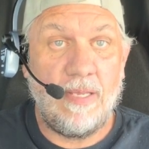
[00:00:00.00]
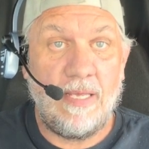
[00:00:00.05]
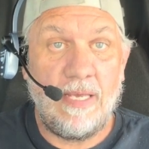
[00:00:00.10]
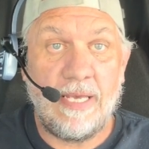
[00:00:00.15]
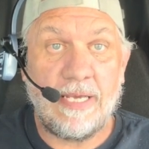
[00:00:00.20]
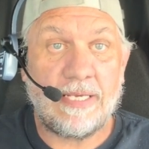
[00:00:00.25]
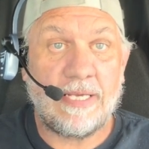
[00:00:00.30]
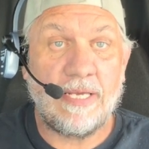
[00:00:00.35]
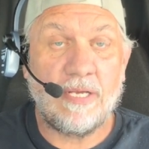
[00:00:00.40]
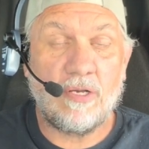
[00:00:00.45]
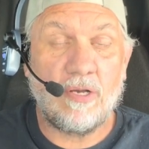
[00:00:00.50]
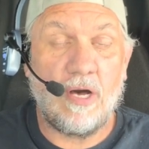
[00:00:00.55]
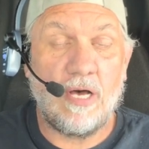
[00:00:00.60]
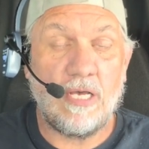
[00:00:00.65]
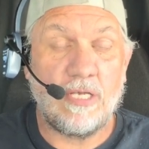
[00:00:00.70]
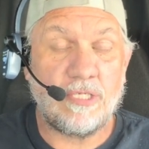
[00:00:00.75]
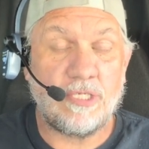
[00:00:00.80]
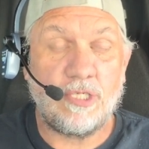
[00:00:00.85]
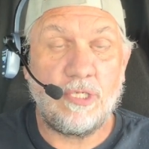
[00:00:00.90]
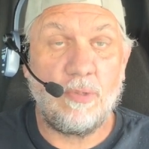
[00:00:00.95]
it can
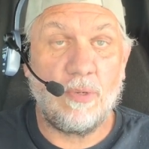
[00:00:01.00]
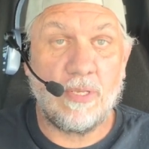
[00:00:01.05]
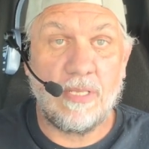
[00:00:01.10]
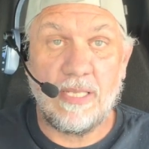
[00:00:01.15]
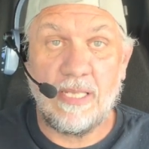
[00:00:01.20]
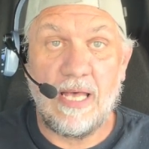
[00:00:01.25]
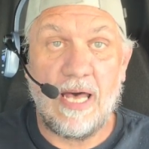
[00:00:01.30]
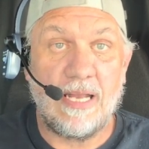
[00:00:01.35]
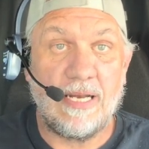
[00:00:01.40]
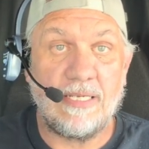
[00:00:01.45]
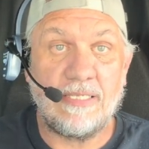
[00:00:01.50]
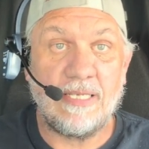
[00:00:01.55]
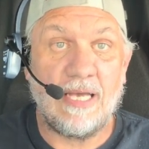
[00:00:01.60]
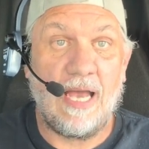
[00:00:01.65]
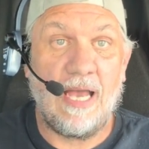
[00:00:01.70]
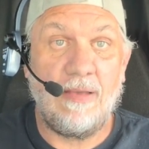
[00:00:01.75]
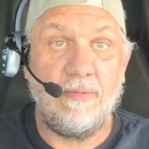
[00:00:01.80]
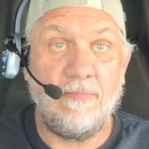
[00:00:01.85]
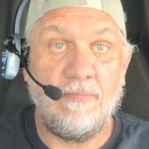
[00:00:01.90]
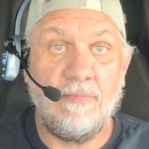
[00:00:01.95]
cost you a lot of
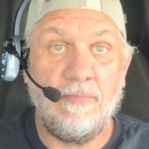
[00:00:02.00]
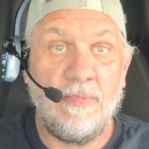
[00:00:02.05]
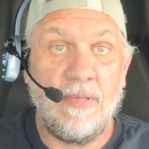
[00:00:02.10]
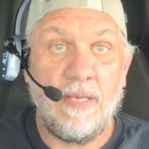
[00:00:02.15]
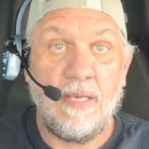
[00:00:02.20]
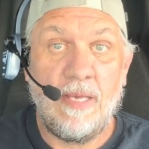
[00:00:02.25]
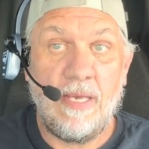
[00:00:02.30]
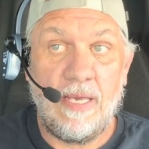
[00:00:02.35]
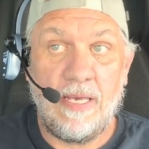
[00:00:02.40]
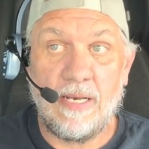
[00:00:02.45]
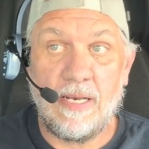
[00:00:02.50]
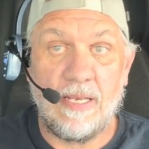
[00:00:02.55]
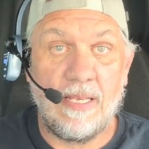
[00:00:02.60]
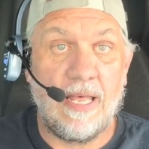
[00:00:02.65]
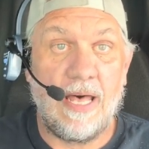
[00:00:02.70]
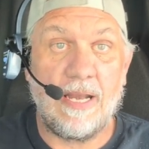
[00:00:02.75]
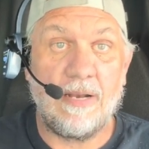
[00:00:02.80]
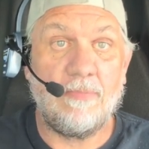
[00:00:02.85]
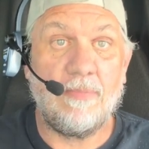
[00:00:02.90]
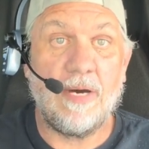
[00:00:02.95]
time and a
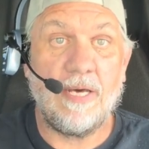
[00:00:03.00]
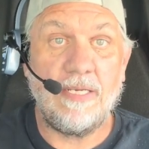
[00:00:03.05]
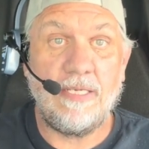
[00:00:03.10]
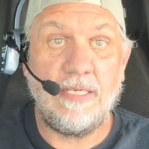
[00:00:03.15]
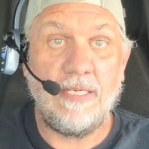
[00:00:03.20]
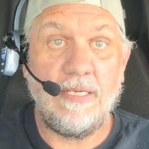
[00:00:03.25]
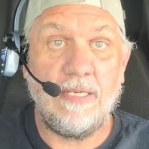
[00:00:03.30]
lot of money.